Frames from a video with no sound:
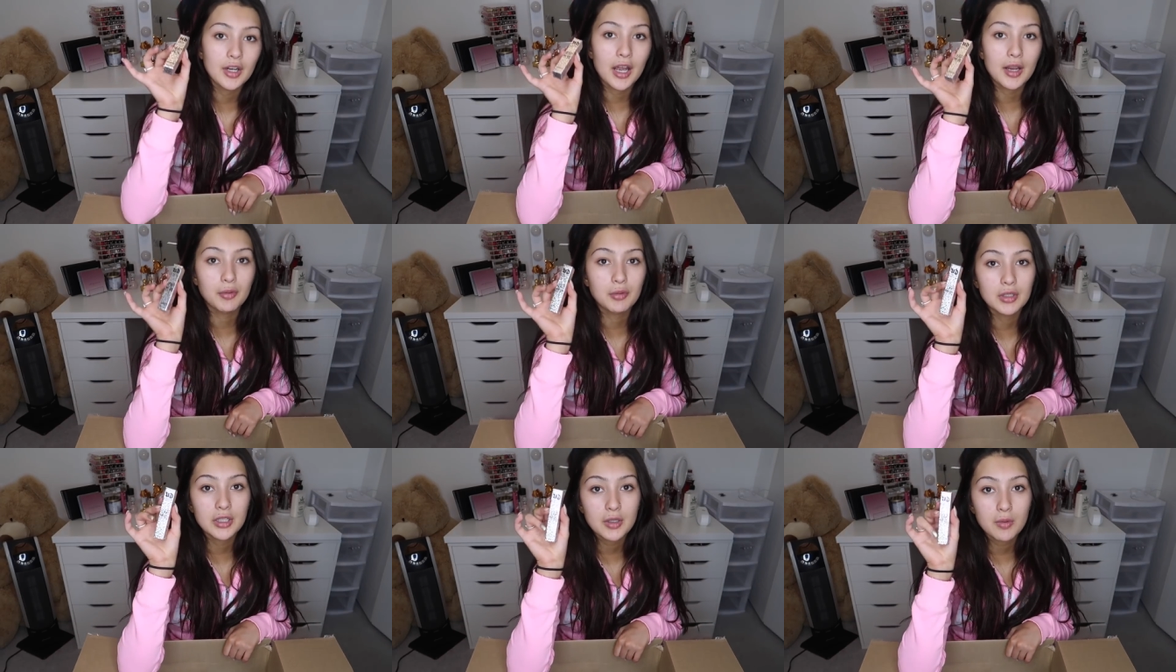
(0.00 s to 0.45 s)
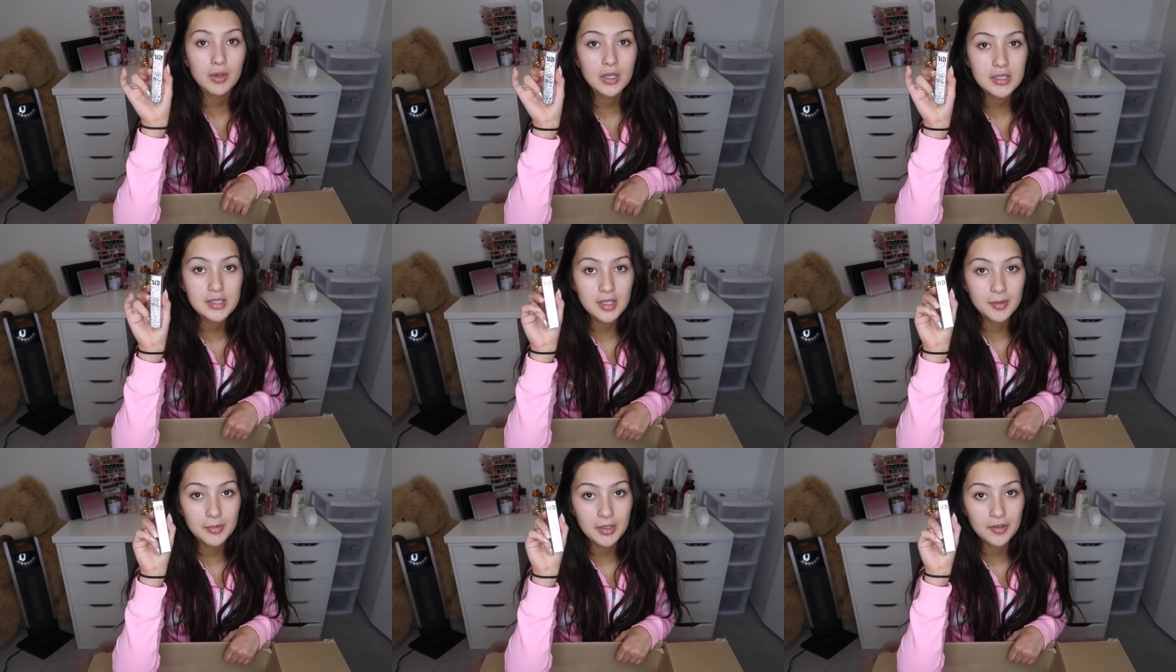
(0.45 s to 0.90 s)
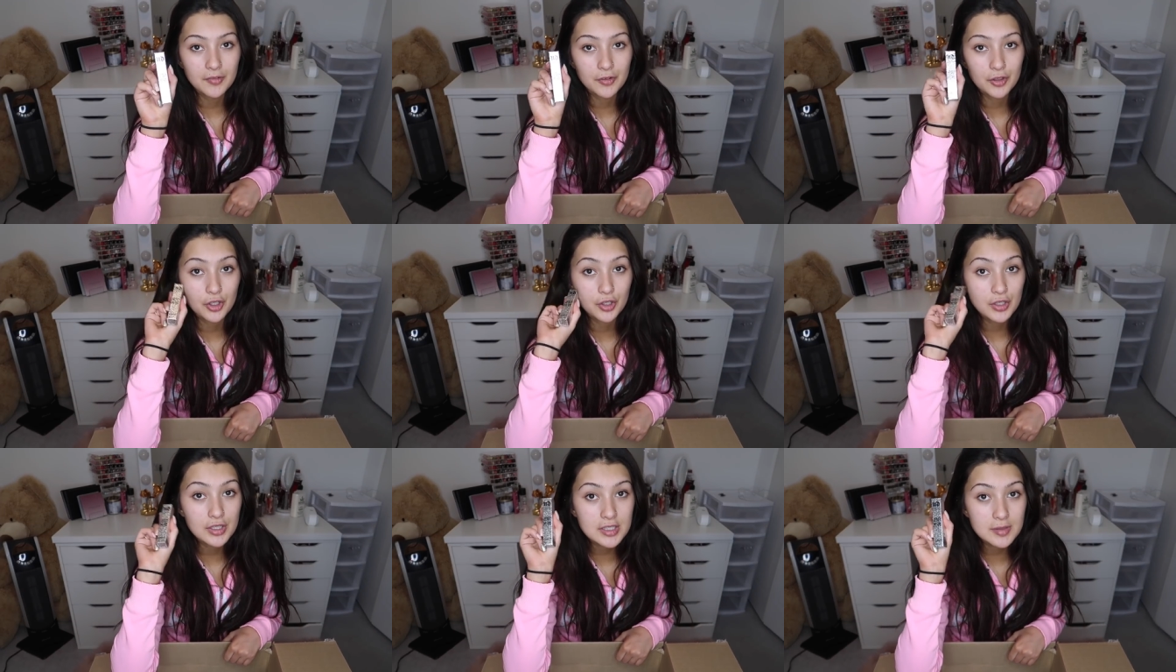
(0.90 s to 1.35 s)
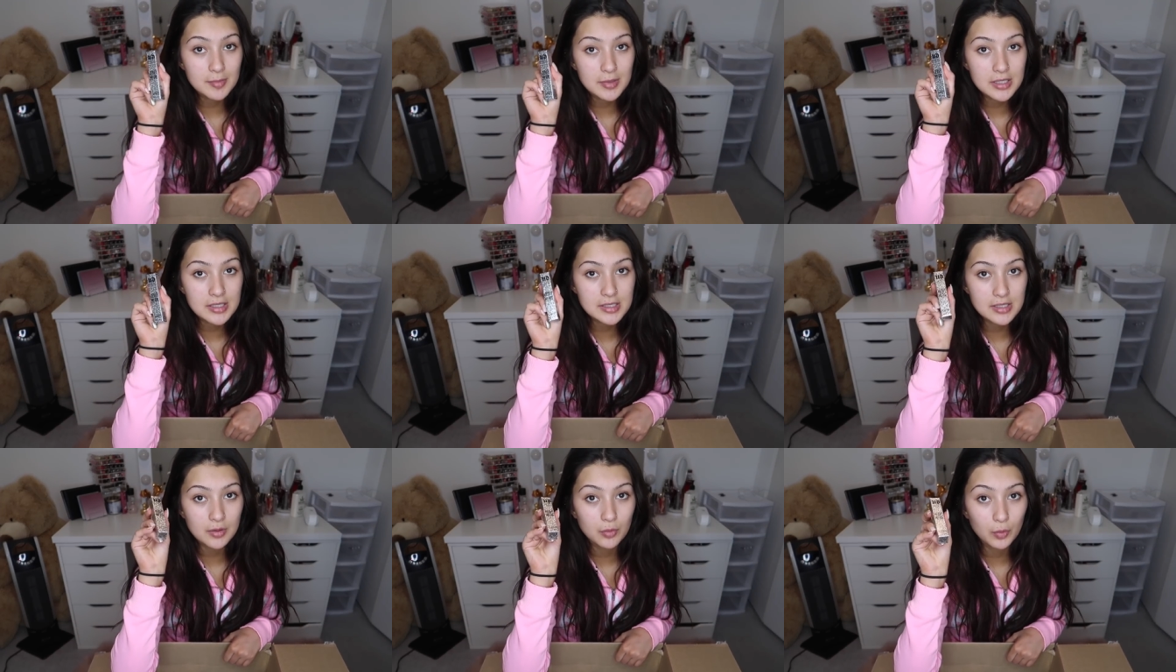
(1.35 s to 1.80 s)
I really wanted something for
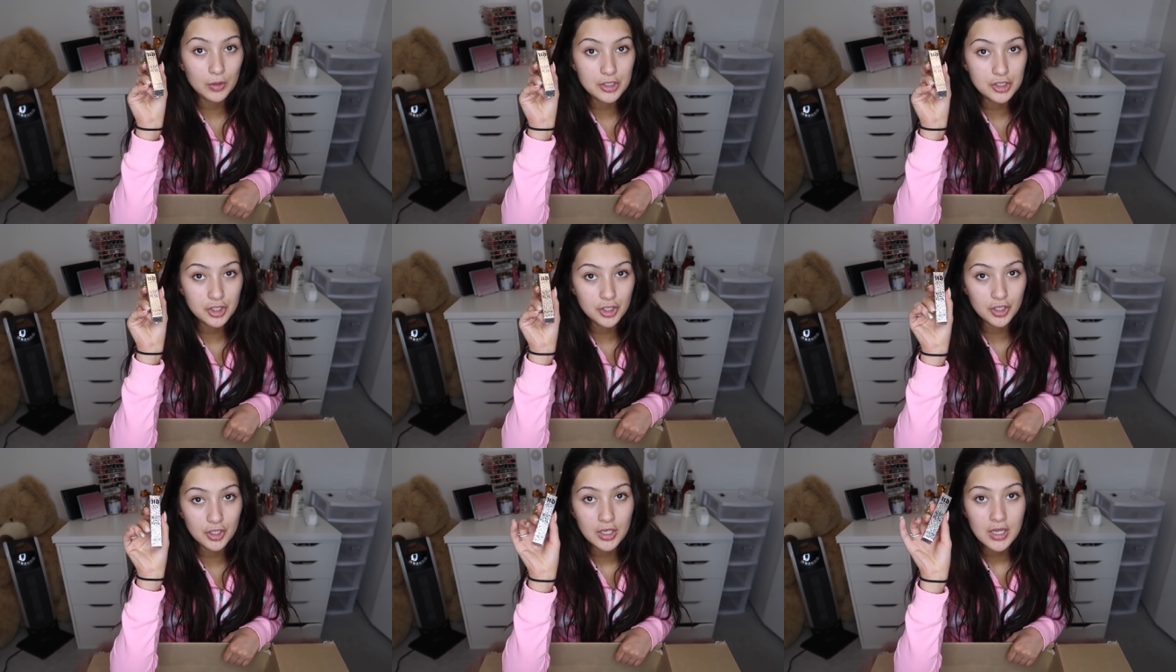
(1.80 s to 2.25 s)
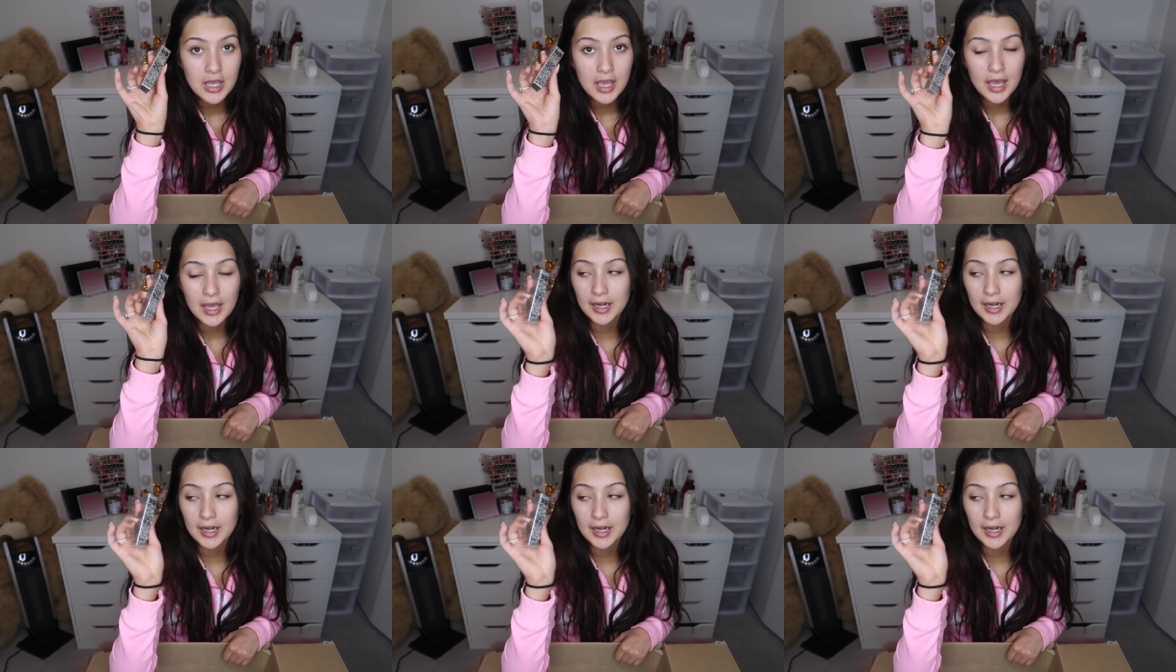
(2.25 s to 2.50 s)
Christmas and winter,